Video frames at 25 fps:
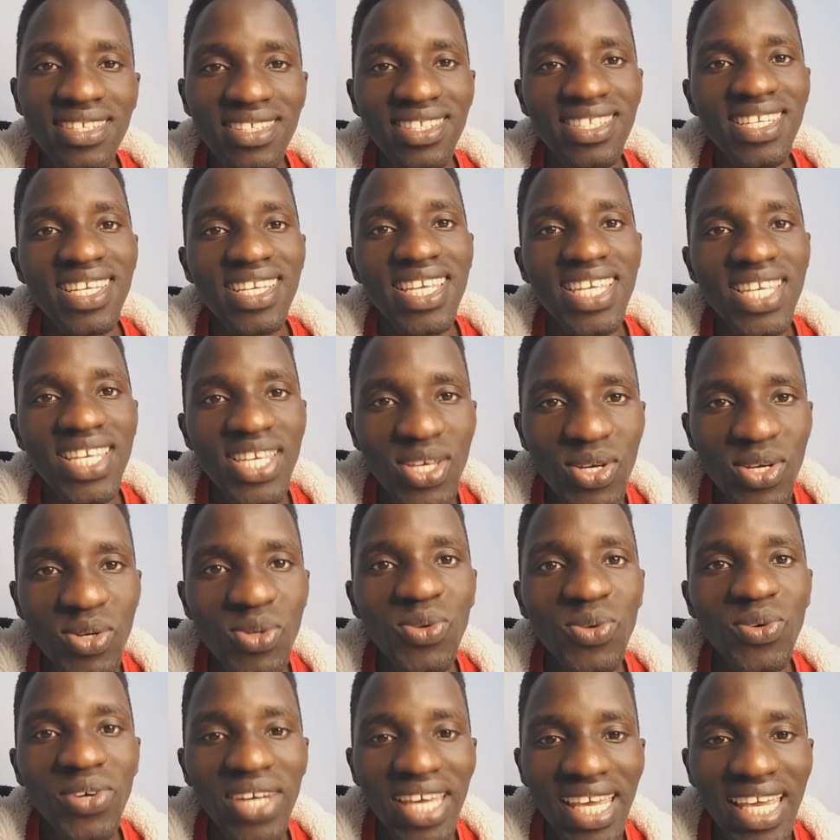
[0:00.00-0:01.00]
See
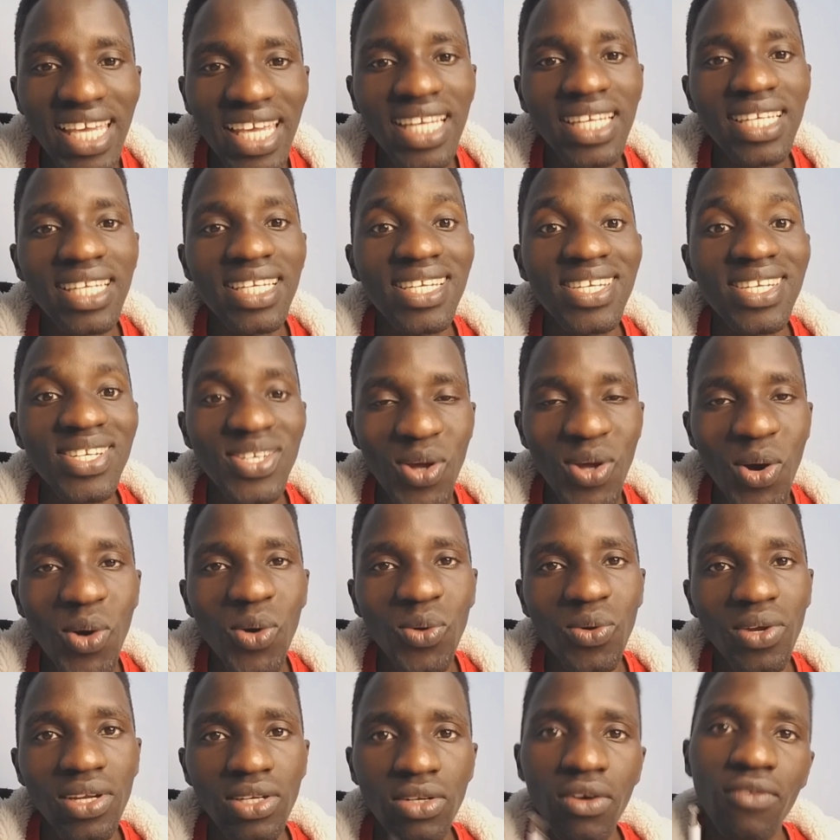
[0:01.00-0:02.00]
you in Norway.